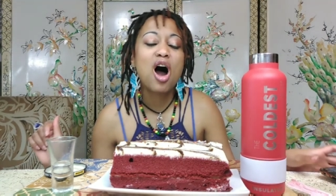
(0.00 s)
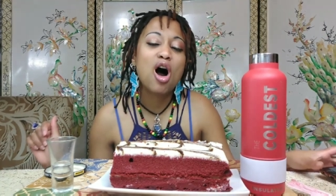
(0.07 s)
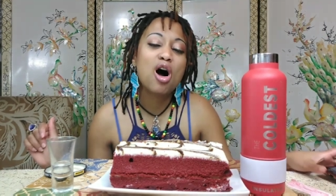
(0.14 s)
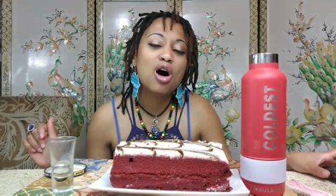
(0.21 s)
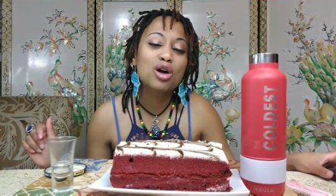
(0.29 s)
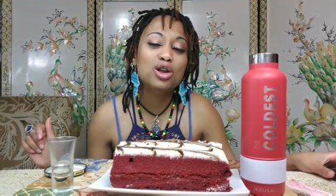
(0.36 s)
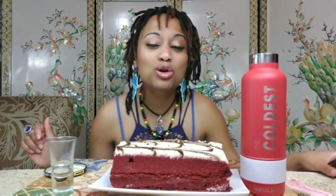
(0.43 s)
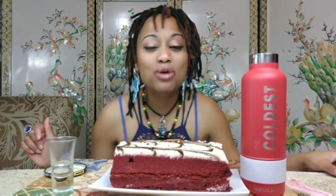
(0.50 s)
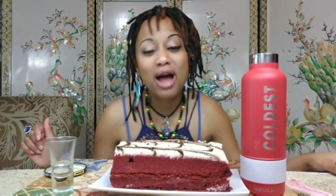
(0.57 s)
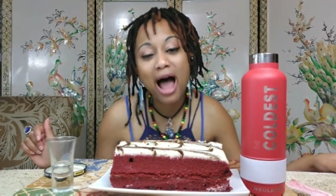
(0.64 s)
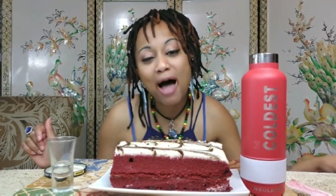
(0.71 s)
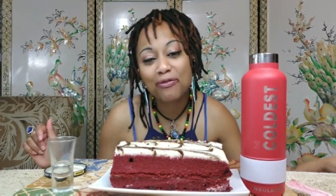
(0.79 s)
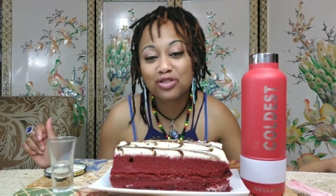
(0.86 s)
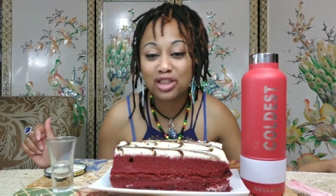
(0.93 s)
all you
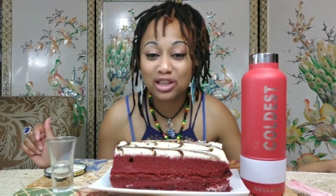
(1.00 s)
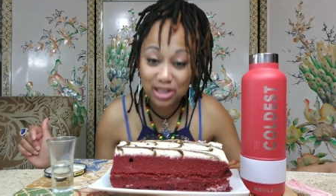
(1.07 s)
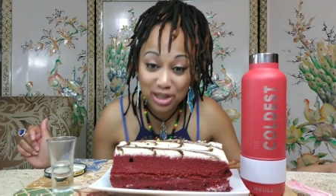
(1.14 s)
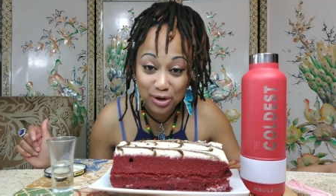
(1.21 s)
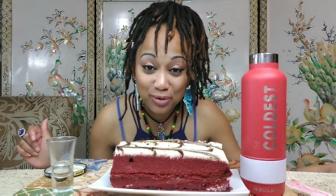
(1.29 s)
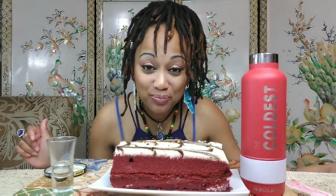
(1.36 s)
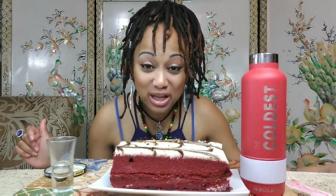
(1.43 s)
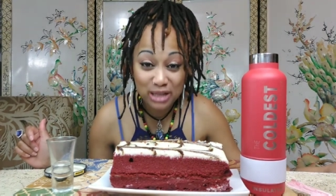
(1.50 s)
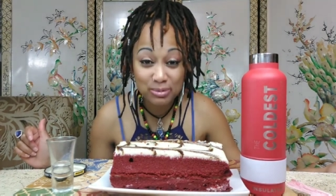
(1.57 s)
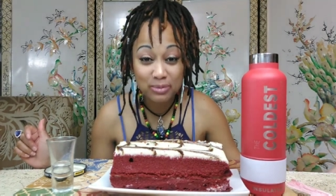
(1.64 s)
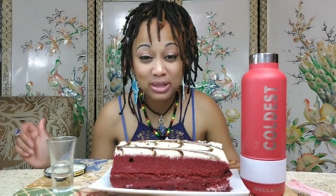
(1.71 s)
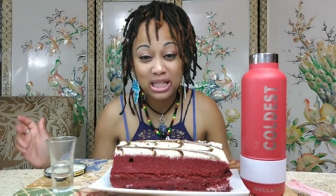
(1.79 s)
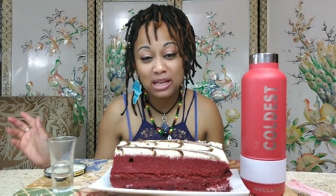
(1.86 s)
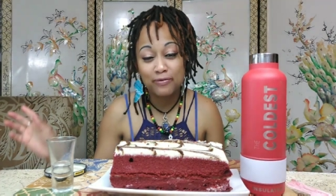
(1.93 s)
have to do is
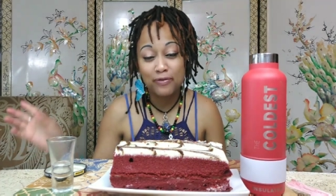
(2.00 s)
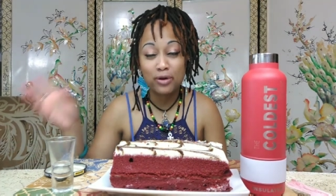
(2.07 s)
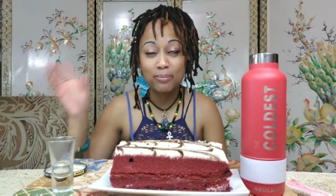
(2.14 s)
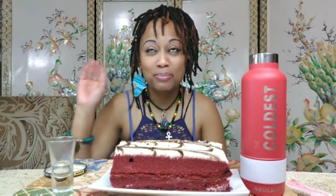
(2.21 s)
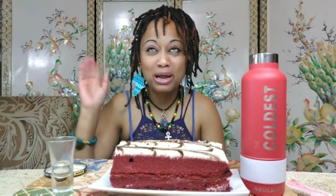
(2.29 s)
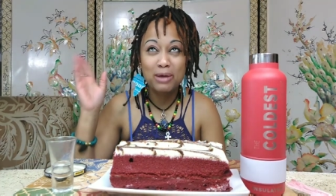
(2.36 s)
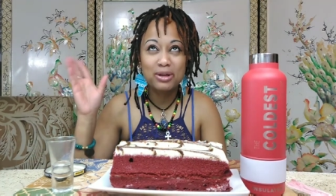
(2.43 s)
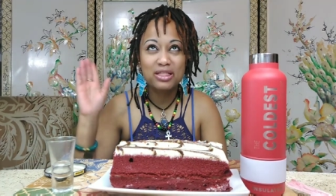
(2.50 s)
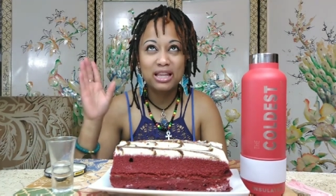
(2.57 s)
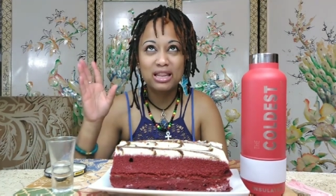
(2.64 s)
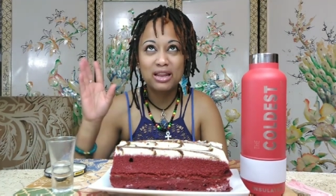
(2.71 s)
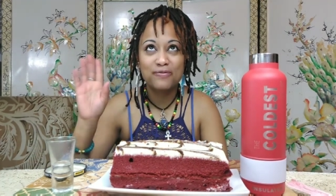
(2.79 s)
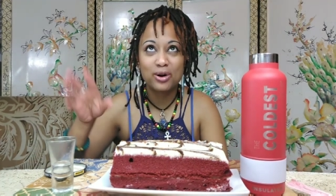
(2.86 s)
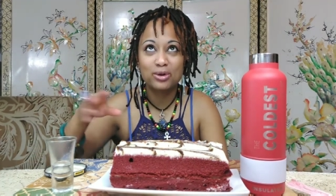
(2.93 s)
be within the be
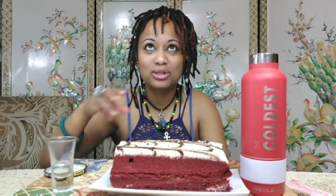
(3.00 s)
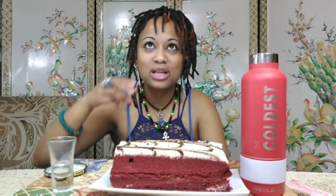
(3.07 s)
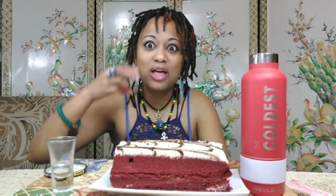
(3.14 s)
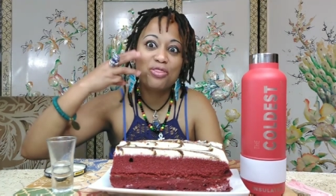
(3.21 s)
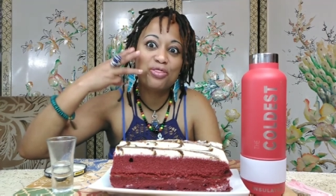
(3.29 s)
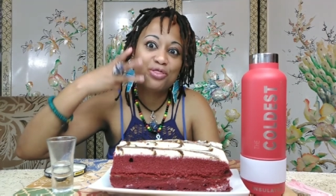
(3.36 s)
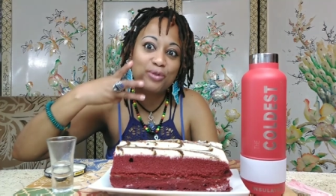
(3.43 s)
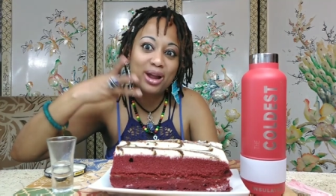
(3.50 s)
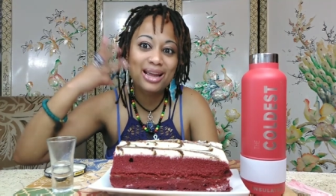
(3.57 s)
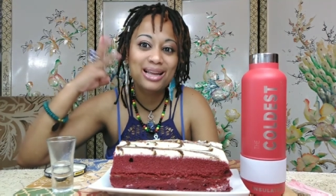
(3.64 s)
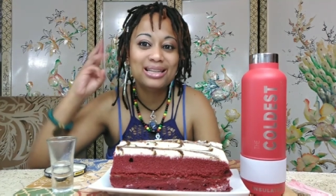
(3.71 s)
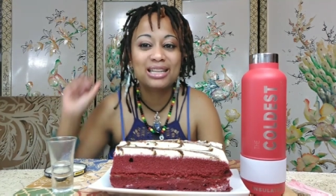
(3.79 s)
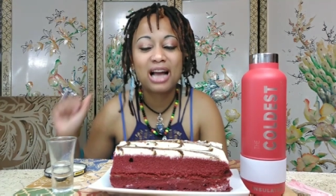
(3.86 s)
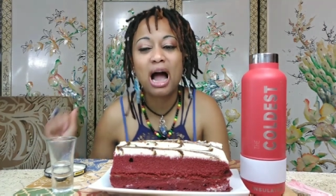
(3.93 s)
within the first Tweet
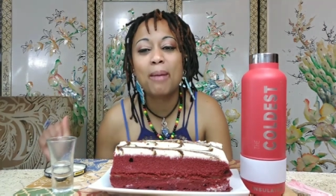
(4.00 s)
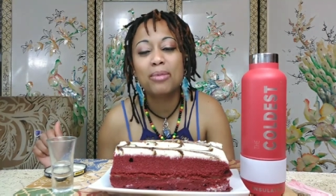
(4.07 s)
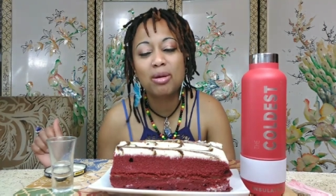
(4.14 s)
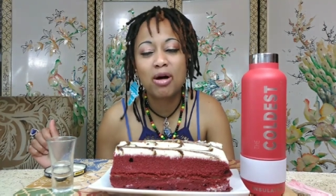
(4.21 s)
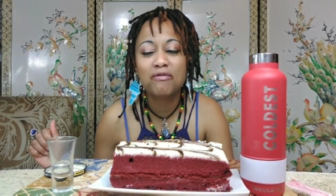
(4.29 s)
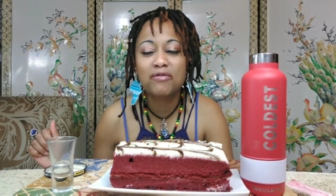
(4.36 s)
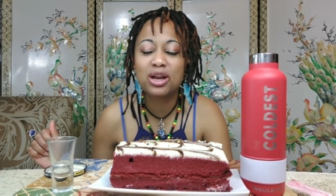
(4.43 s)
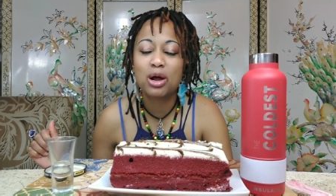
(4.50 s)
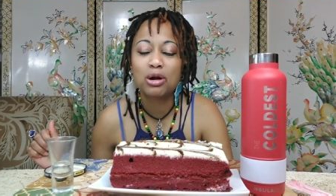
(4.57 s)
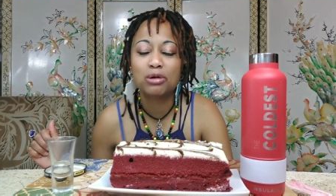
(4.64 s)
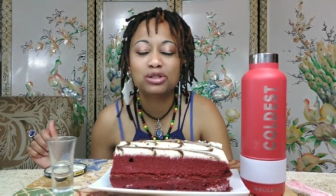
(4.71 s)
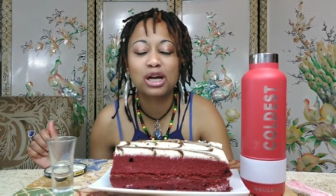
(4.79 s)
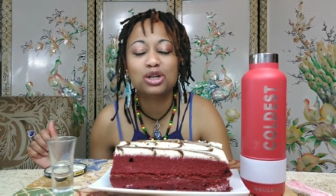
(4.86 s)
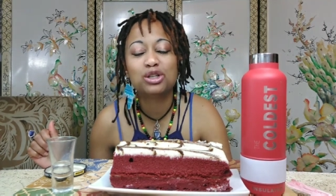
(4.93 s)
to comment on my video and I'll
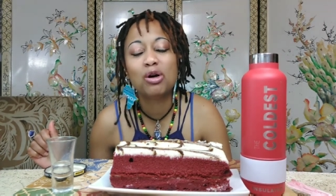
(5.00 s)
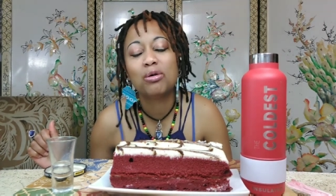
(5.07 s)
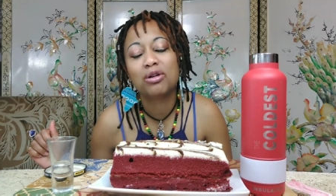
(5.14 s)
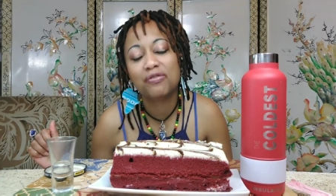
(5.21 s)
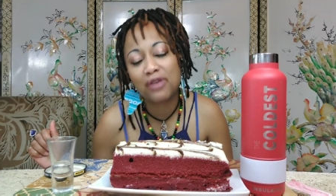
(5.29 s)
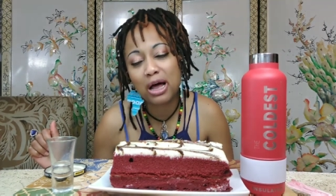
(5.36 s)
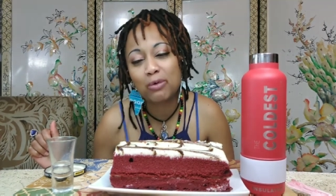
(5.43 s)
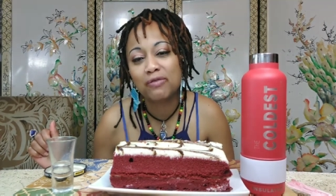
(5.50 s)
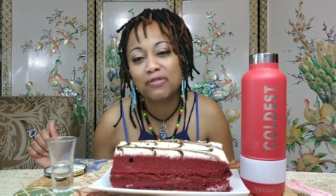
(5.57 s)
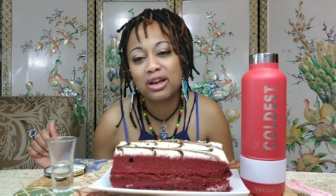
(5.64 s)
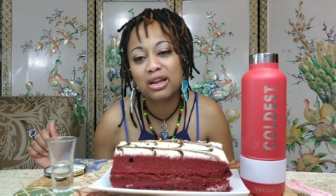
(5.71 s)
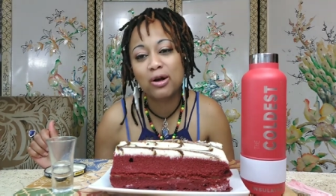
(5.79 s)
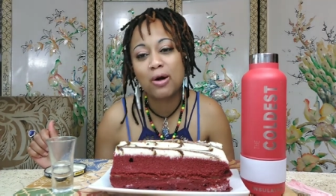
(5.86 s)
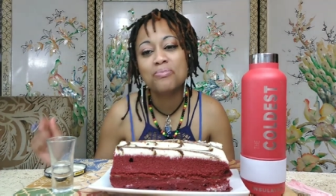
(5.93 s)
shout you out on the following
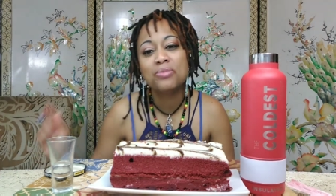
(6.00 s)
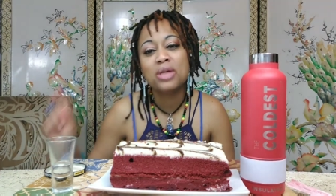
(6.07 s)
video.